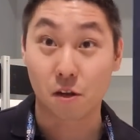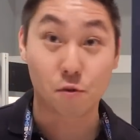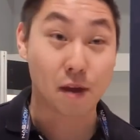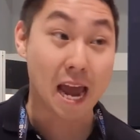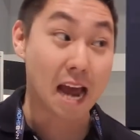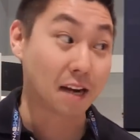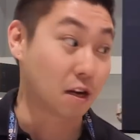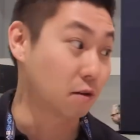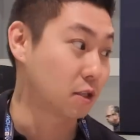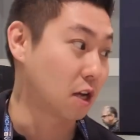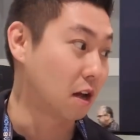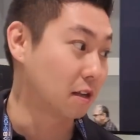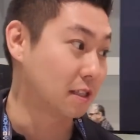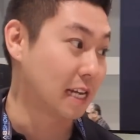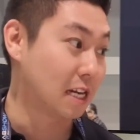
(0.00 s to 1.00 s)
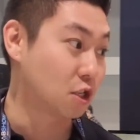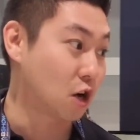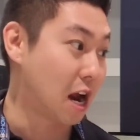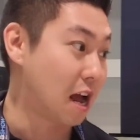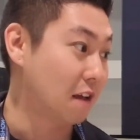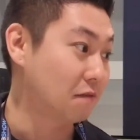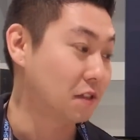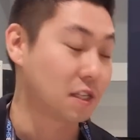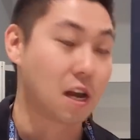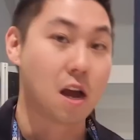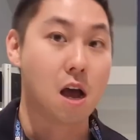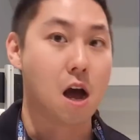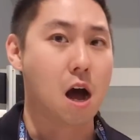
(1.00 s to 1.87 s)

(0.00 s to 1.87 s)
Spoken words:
you can go solid state drives,